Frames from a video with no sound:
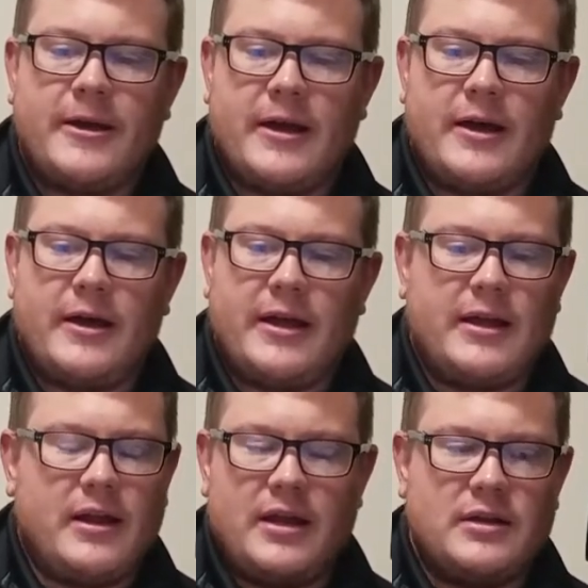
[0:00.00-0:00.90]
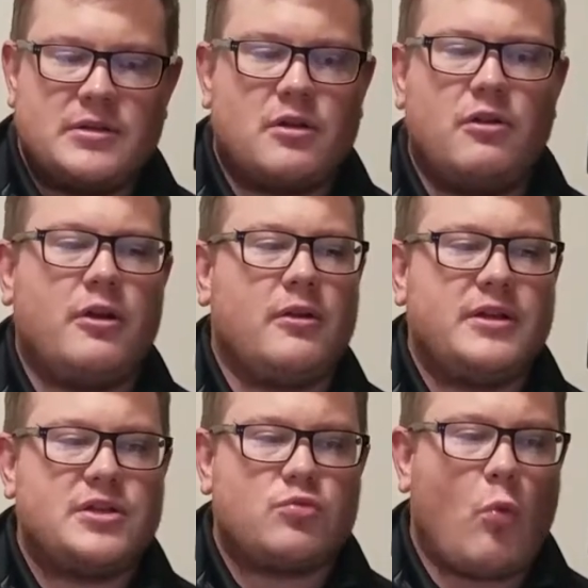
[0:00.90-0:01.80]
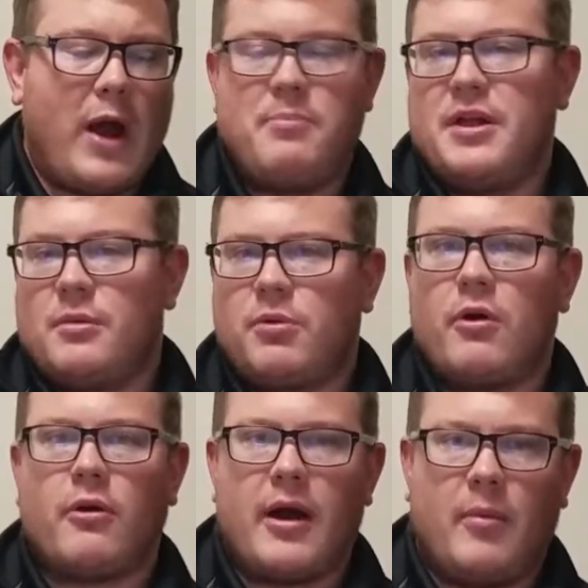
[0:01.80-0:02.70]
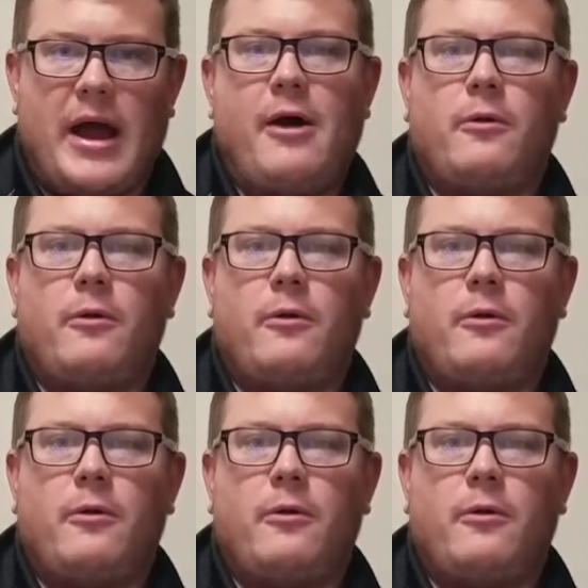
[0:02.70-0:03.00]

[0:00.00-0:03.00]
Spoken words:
and is clearly just wiping the program out.